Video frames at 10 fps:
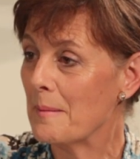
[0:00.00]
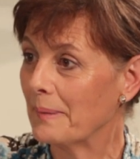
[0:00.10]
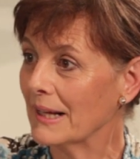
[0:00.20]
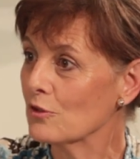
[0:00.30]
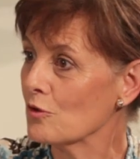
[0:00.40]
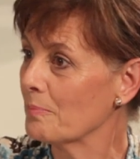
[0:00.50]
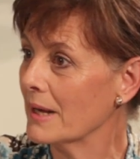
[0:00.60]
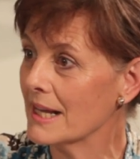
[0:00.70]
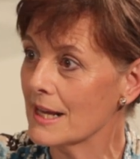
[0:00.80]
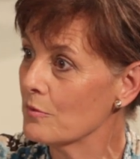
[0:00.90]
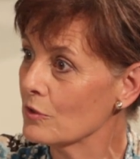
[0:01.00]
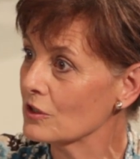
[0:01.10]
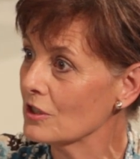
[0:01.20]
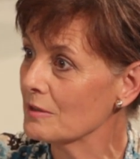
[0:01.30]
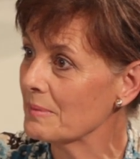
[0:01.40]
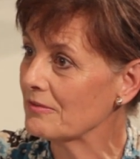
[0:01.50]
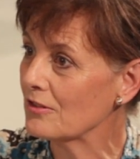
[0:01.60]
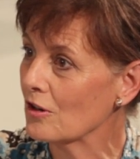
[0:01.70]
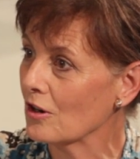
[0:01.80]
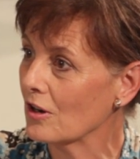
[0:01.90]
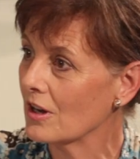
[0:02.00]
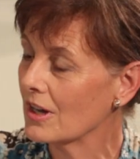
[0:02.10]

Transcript: panel, but it was not before.